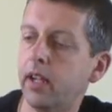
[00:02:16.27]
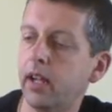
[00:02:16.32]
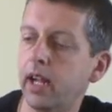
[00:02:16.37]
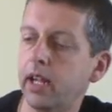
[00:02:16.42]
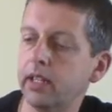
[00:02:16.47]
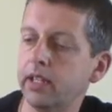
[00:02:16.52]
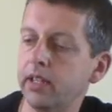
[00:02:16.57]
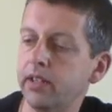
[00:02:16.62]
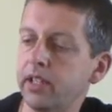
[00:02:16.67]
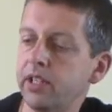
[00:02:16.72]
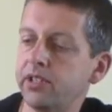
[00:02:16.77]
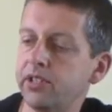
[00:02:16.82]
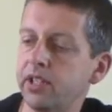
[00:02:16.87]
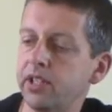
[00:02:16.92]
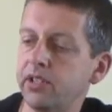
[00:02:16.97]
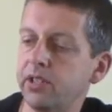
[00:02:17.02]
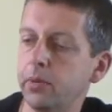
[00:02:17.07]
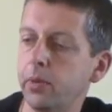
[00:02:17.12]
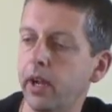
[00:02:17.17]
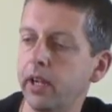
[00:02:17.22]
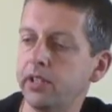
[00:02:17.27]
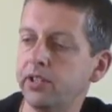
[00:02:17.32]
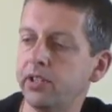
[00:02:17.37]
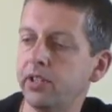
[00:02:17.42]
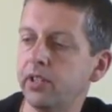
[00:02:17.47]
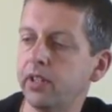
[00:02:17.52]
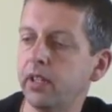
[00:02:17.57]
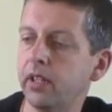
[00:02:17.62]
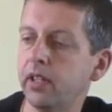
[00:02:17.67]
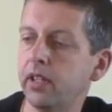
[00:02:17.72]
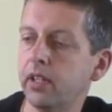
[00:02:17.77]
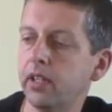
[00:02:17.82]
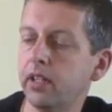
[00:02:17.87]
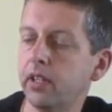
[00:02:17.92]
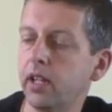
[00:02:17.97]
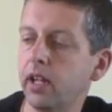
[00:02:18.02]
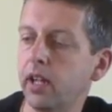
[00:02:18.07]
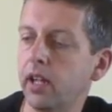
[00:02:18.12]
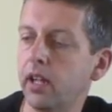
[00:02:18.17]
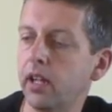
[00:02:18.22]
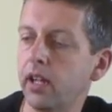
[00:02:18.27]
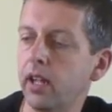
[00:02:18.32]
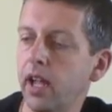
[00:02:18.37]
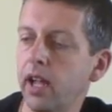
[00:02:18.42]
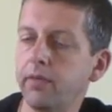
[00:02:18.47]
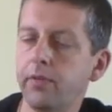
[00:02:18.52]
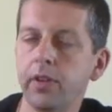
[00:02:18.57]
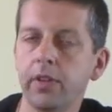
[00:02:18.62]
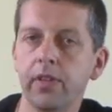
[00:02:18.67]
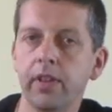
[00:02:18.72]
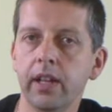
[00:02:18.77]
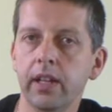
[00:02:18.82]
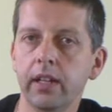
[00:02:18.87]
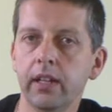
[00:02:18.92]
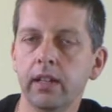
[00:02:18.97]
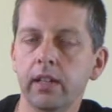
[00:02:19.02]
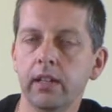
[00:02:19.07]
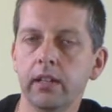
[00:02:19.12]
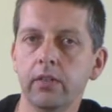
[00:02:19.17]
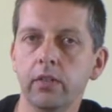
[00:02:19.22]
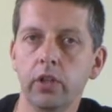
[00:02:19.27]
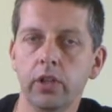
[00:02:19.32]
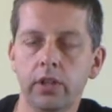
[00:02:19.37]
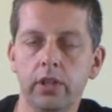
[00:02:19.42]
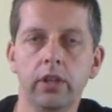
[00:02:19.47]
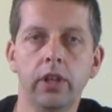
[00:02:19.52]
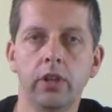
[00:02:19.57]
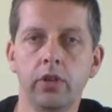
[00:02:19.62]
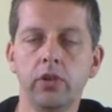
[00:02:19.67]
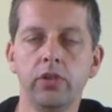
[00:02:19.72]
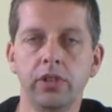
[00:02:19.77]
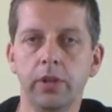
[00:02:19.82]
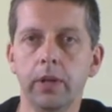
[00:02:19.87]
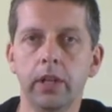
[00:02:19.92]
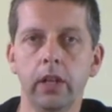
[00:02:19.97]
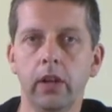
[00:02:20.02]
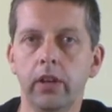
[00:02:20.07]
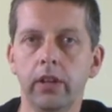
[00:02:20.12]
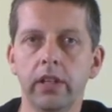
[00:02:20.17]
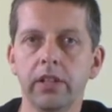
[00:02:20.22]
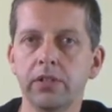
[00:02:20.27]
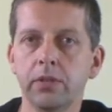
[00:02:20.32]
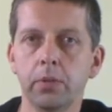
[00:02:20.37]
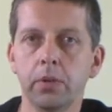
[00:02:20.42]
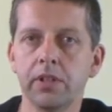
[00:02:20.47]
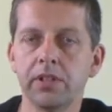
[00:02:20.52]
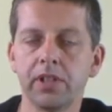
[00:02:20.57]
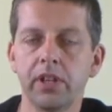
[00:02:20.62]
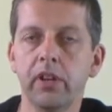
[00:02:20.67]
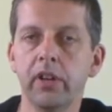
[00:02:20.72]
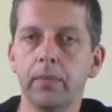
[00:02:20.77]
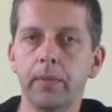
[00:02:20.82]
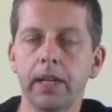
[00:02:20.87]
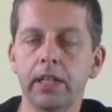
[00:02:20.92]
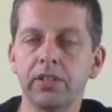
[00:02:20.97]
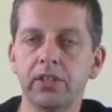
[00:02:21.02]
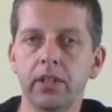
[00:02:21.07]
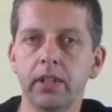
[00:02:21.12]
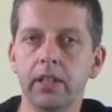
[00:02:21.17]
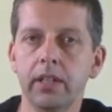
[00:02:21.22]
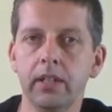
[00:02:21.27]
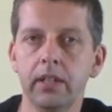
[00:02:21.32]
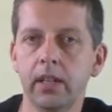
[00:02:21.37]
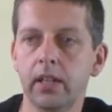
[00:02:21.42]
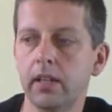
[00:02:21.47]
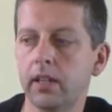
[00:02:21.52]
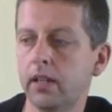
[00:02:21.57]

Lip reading: And in this situation, everything, you could do it like this all the time actually.